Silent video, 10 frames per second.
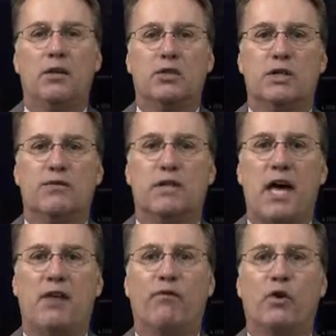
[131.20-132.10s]
Chiefs
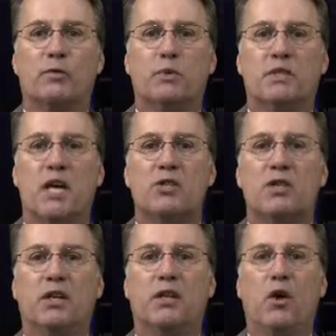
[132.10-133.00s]
had first possession
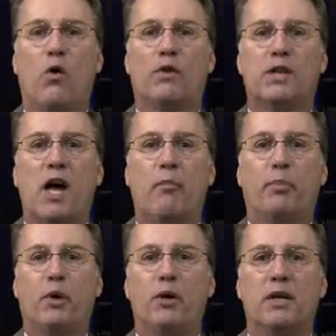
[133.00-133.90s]
in the overtime
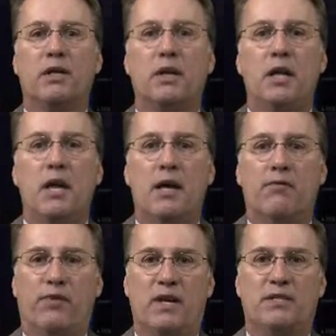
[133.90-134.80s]
period.
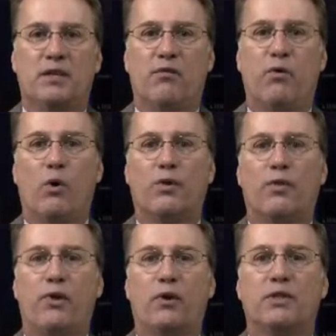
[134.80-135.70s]
Facing a fourth
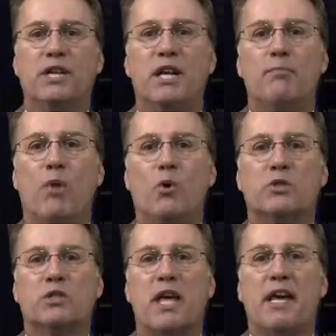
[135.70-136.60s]
and 13,
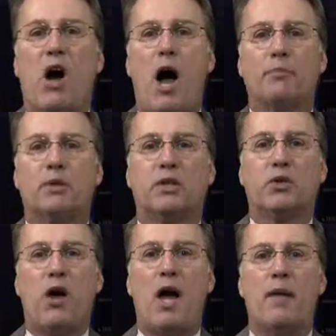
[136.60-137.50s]
Moses Lake opted to
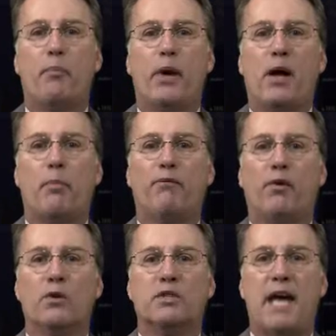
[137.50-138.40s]
try and pick up a
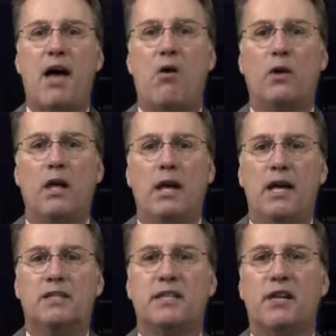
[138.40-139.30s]
first down
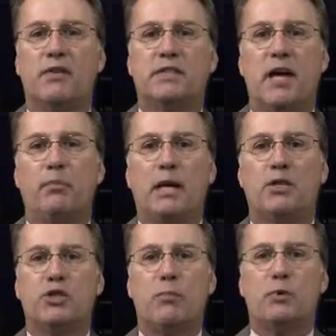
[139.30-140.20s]
instead of attempting a
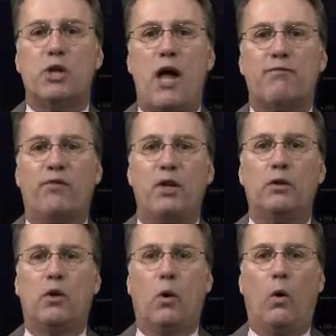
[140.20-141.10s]
chip shot
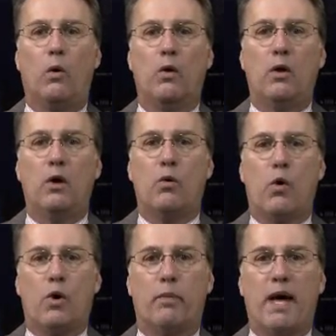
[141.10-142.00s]
field goal.
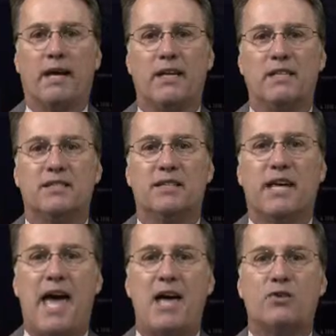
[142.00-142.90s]
Quarterback Easton
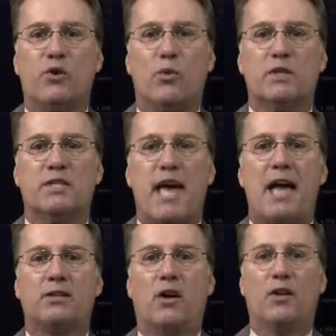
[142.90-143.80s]
Castro was
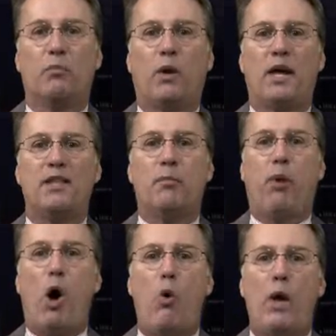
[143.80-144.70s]
sacked on the play and the
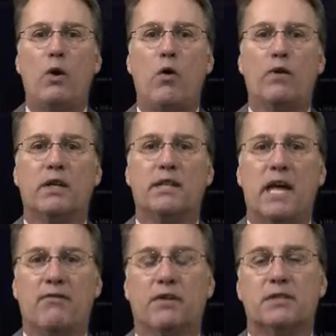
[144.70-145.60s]
ball went over to
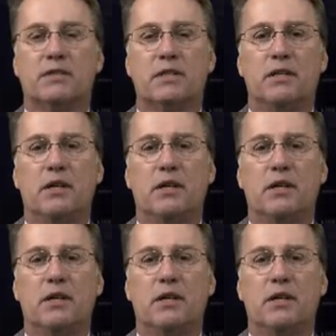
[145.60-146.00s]
Davis.